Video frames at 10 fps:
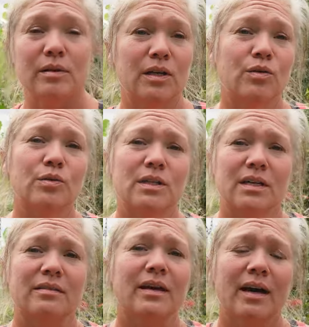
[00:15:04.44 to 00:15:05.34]
really cool to
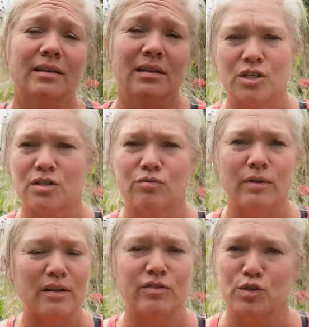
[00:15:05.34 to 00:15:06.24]
get that just
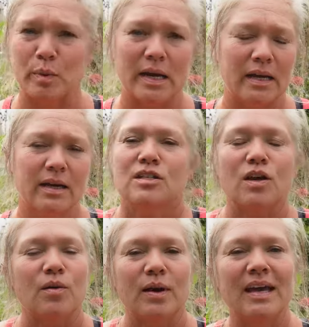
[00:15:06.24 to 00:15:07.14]
ready for spring.
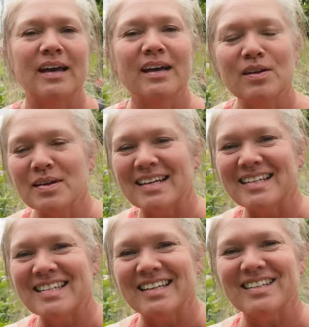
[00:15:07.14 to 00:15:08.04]
So
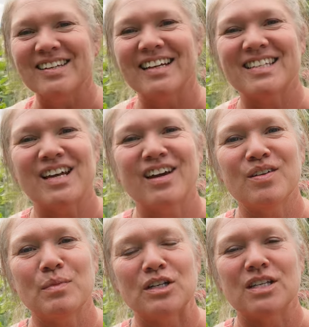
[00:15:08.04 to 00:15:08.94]
anyways, until next
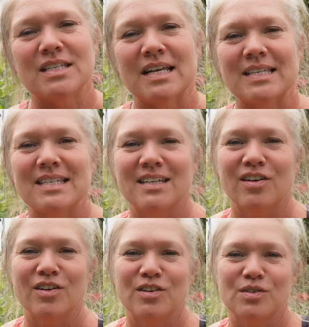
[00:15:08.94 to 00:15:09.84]
time, much success in
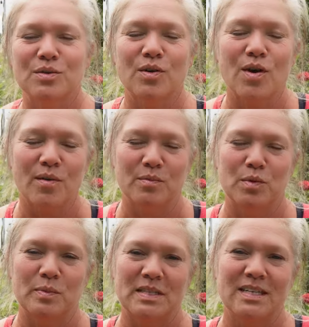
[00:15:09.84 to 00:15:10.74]
all you do and grow, and
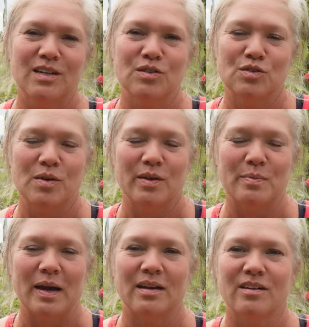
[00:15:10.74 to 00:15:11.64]
we'll be seeing you shortly
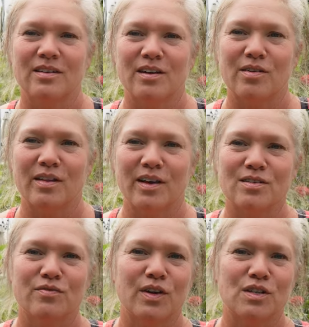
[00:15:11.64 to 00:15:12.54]
back here at Crowley
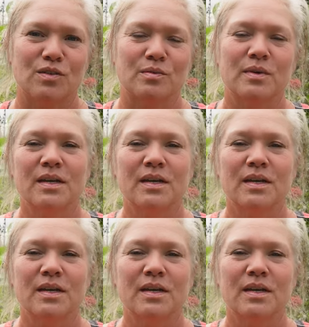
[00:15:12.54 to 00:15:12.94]
House very soon.